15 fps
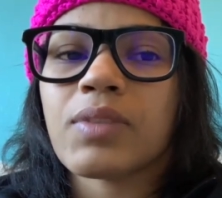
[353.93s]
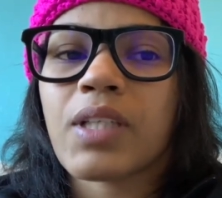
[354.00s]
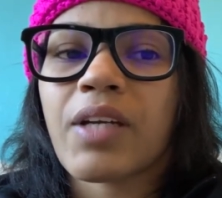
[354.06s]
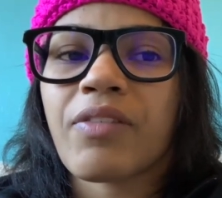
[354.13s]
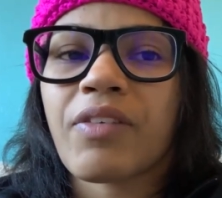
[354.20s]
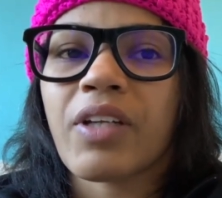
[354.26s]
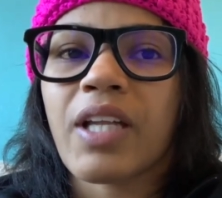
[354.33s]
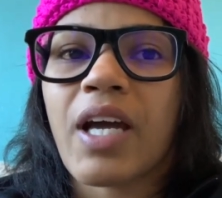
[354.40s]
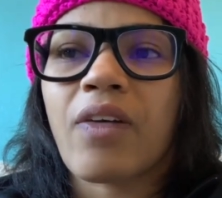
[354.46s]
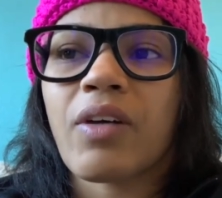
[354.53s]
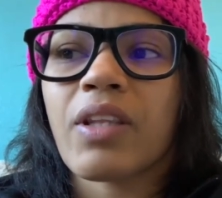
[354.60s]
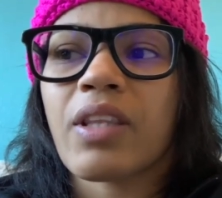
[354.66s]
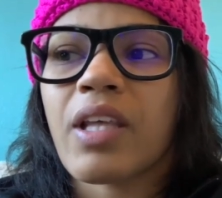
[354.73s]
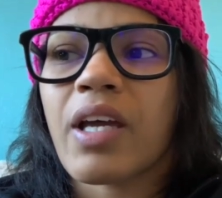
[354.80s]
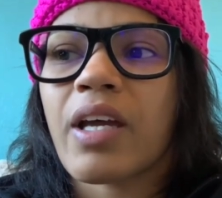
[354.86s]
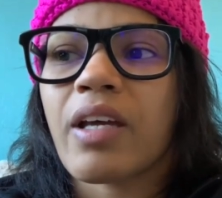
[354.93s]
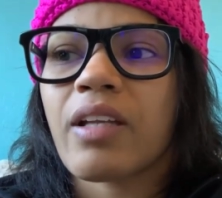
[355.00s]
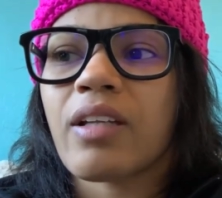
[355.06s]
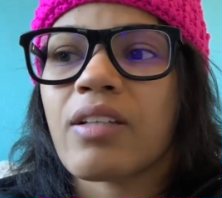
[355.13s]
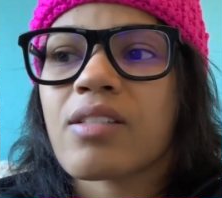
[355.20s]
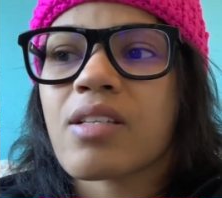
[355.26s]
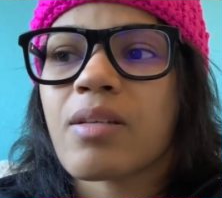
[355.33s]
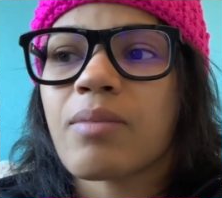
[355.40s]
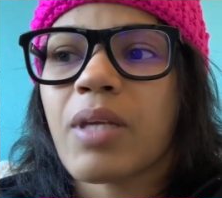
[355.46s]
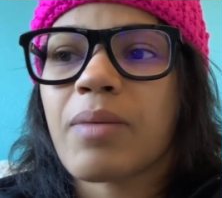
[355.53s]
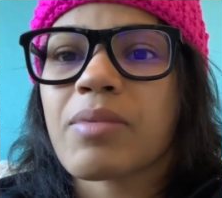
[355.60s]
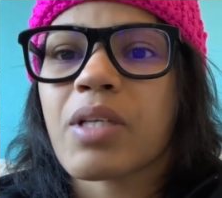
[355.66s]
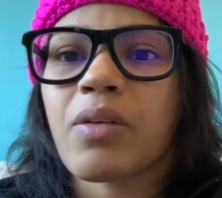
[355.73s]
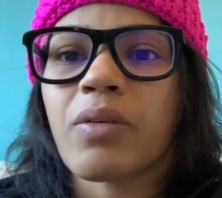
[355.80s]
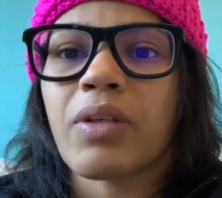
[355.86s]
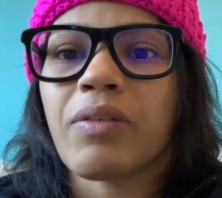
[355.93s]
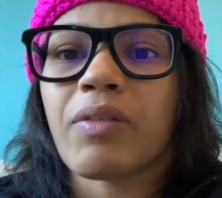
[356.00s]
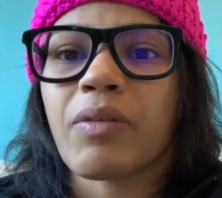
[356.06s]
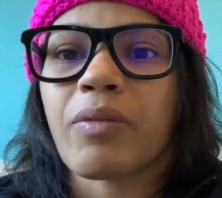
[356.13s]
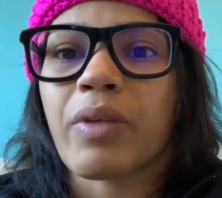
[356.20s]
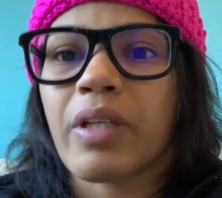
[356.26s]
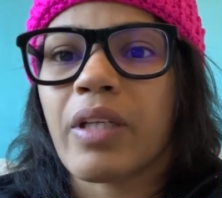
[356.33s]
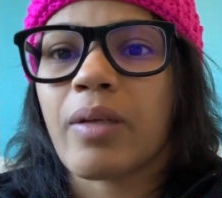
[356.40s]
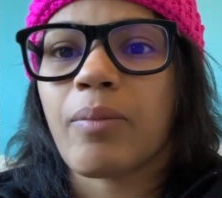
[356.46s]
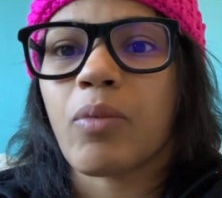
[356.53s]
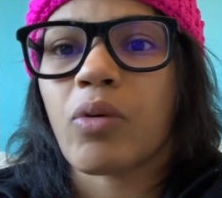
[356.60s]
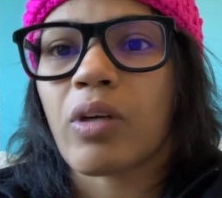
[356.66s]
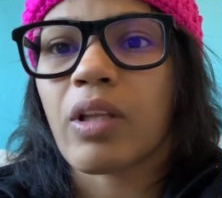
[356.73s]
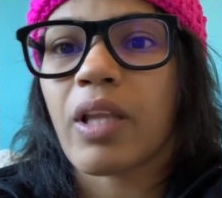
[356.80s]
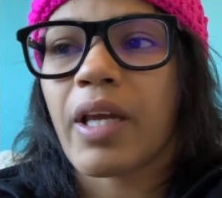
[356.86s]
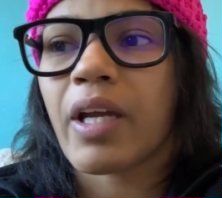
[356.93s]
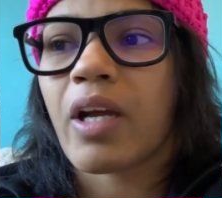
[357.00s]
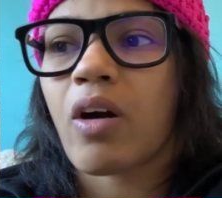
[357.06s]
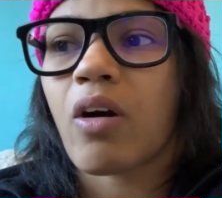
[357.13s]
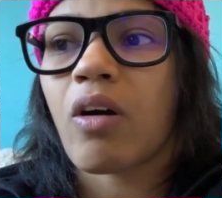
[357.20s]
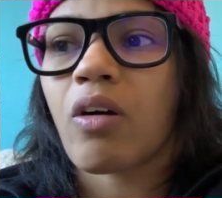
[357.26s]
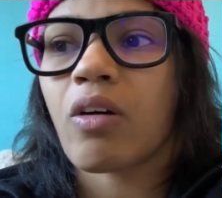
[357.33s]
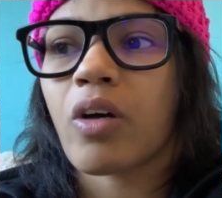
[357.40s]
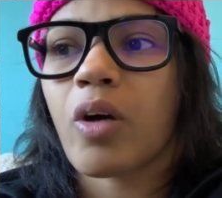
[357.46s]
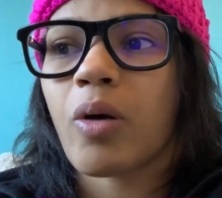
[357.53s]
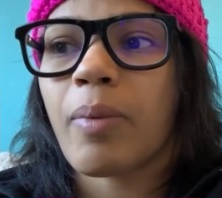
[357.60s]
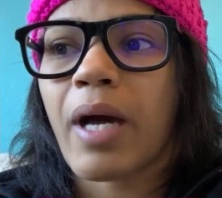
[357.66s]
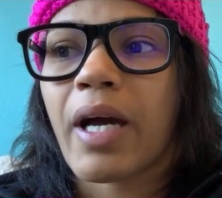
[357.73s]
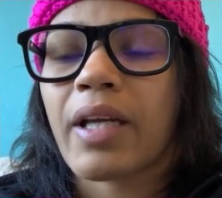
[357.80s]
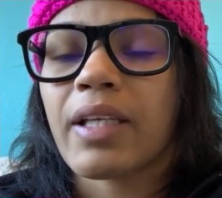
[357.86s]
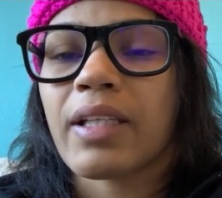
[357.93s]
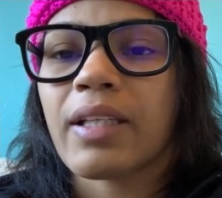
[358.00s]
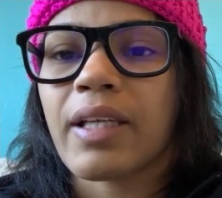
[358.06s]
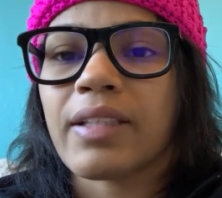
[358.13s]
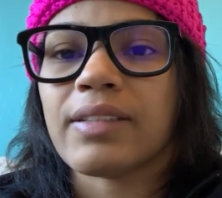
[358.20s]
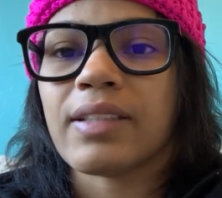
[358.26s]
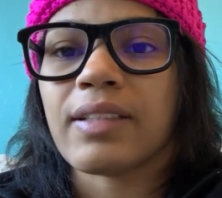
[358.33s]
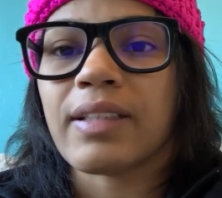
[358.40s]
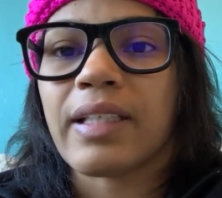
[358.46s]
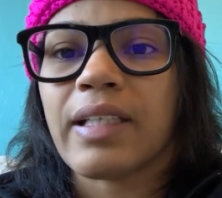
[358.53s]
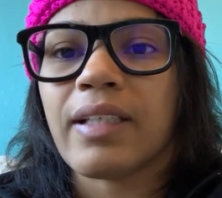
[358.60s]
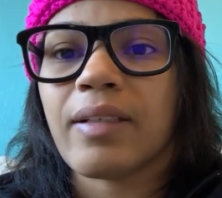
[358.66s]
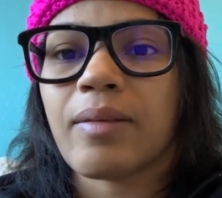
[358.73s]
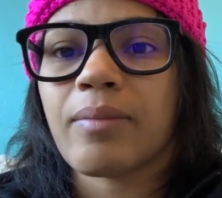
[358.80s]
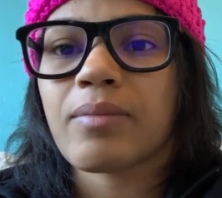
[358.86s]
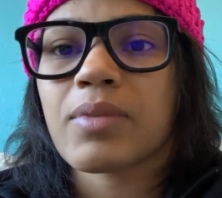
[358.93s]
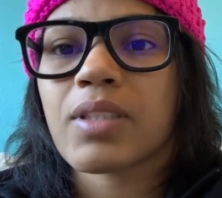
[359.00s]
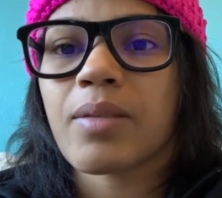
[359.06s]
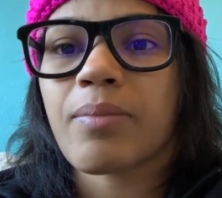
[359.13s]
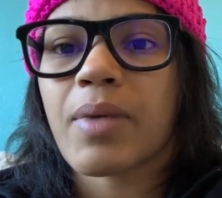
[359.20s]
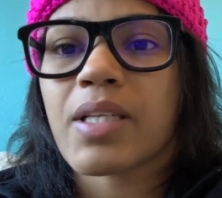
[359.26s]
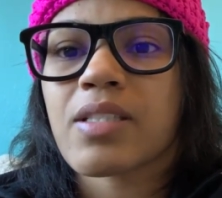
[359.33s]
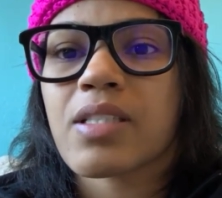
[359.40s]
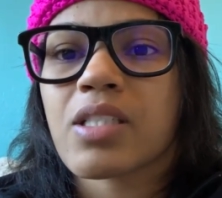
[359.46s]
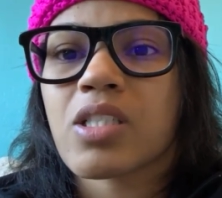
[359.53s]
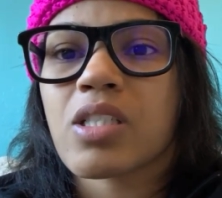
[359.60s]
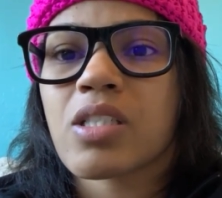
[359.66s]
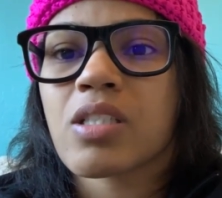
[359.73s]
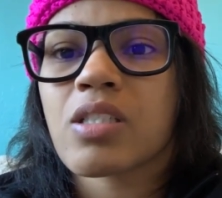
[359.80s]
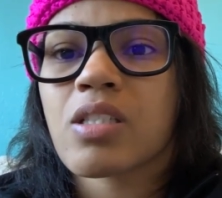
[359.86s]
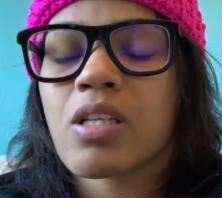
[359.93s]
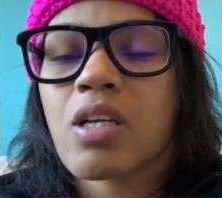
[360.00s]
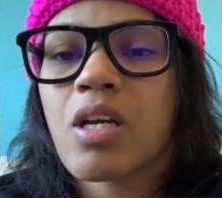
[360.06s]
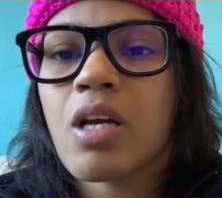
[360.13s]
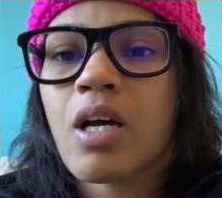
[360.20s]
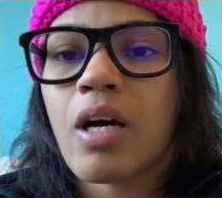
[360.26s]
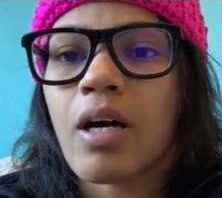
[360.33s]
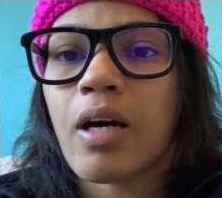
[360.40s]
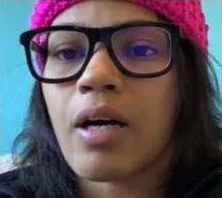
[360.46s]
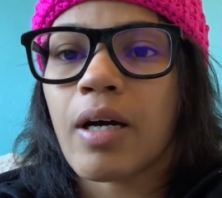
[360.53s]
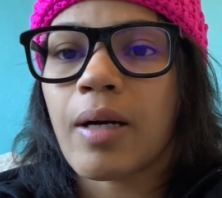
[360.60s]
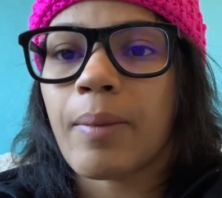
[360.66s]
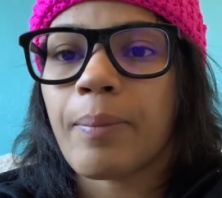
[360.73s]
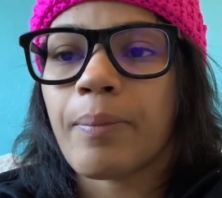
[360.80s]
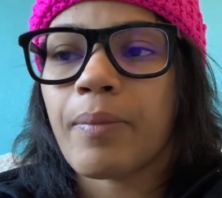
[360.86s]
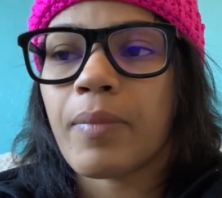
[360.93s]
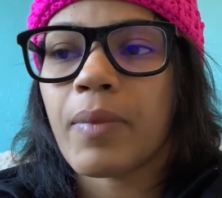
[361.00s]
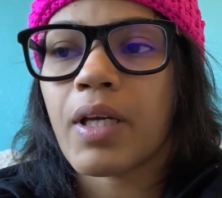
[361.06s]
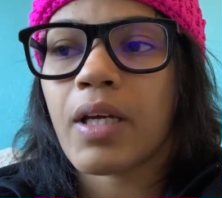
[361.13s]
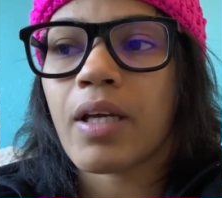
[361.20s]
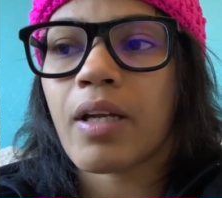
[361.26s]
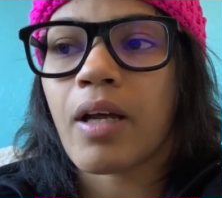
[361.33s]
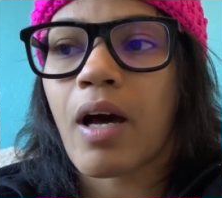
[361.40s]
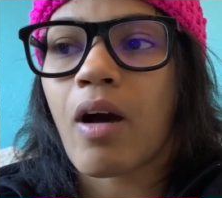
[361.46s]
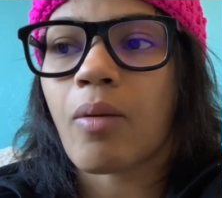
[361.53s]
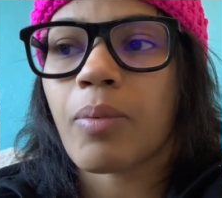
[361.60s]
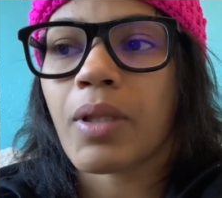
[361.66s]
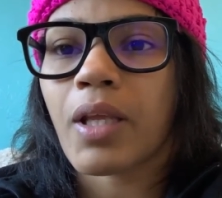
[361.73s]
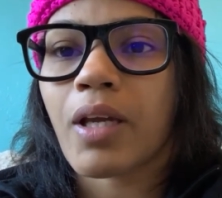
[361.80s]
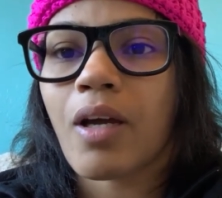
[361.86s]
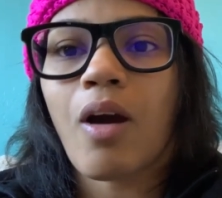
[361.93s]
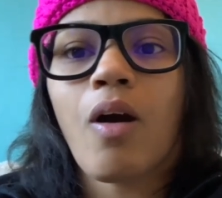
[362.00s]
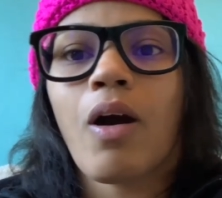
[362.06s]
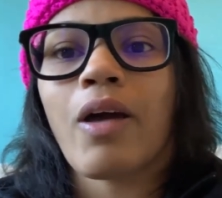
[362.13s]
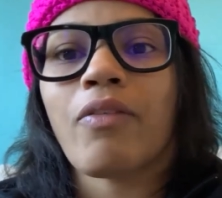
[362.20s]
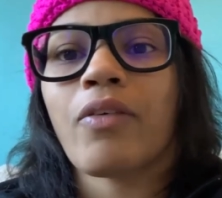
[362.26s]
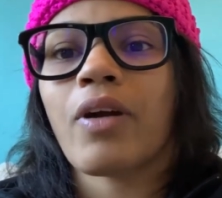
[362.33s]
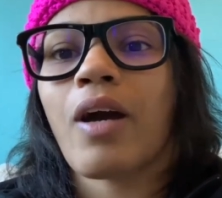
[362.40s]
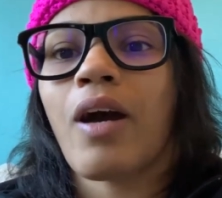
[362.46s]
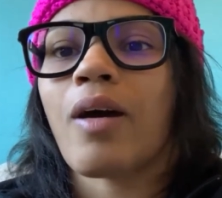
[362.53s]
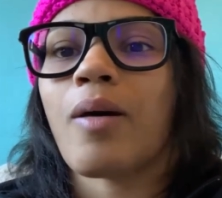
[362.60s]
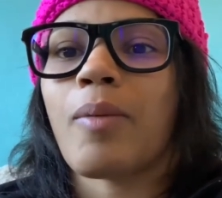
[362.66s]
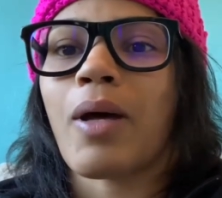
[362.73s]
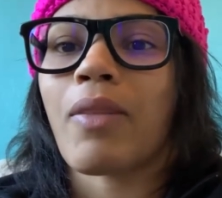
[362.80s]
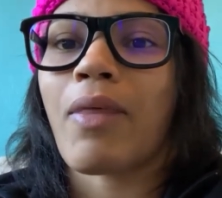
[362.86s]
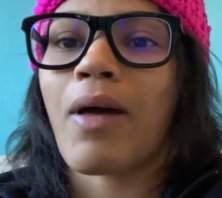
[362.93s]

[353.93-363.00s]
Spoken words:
Every now and then, sometimes I don't even read them, or like I'll go back and like delete some messages, and I'll be like, oh, I forgot